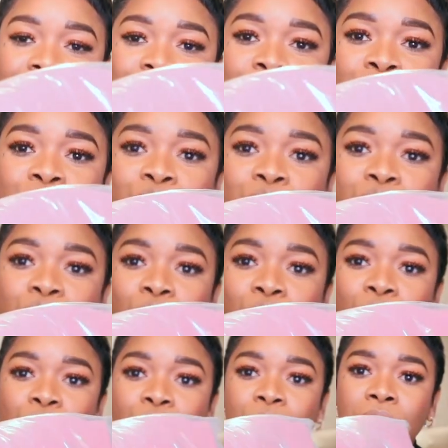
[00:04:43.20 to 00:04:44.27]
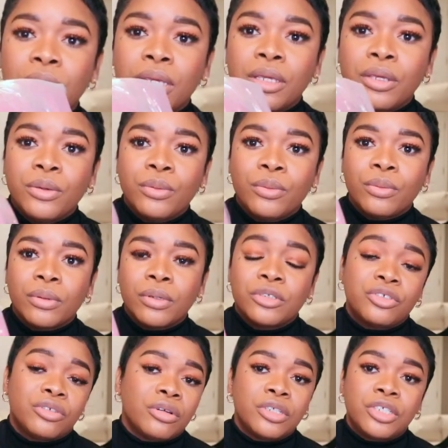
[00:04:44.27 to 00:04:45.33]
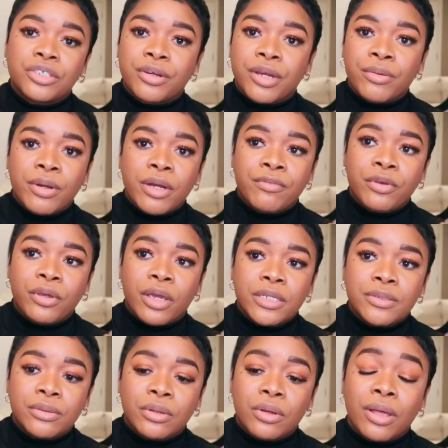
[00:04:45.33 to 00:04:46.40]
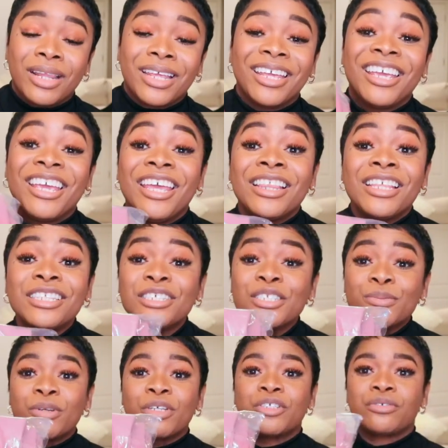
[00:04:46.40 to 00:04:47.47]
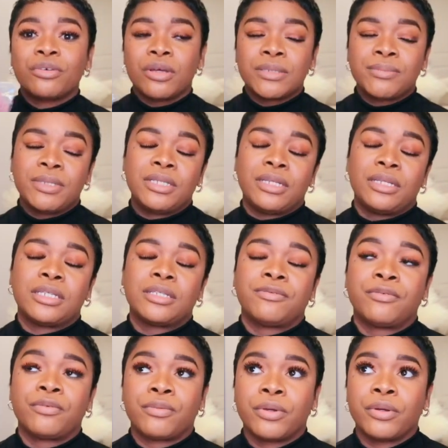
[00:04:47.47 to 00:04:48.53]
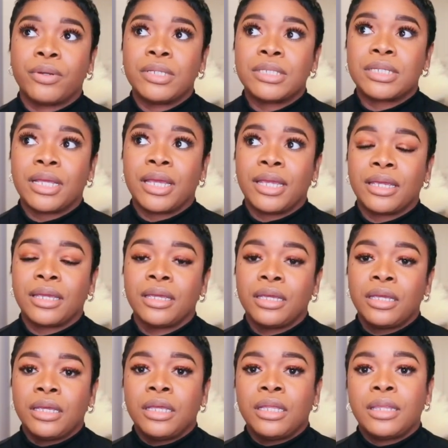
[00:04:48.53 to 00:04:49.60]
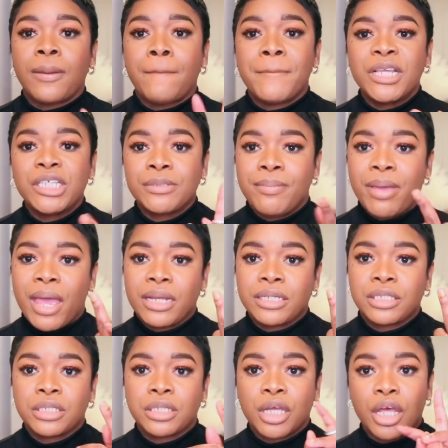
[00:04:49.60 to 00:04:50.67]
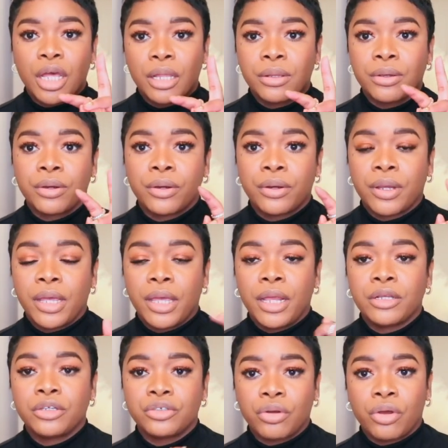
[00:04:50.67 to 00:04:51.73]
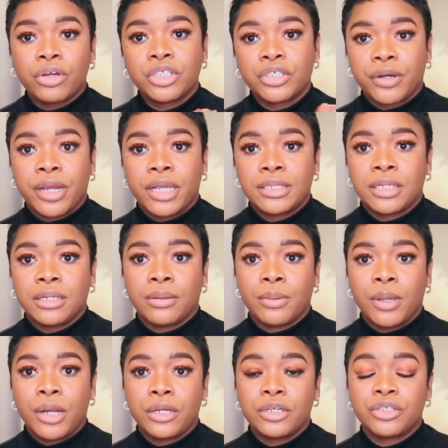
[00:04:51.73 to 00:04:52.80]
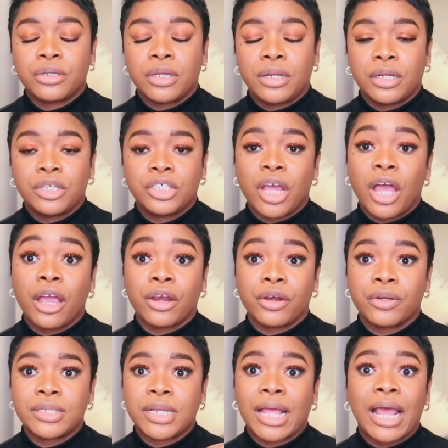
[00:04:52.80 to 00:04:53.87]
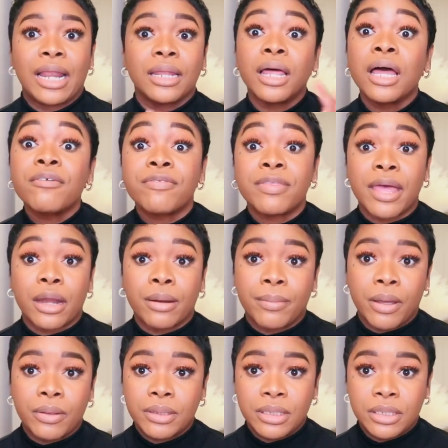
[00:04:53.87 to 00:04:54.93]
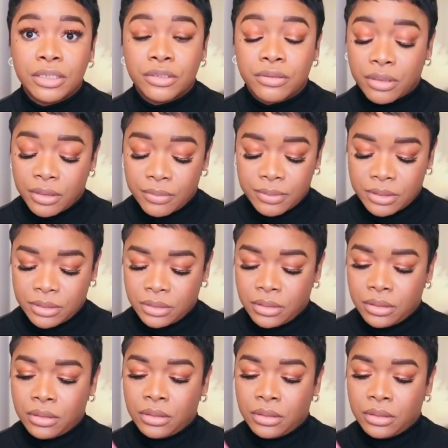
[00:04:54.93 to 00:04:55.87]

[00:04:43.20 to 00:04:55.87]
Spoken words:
So cute, or drawstring, whatever you guys want to call it. This is what draws me to this for real. It's like the mismatch color and drawstrings in the joggers. Like, I love that about these shrubs.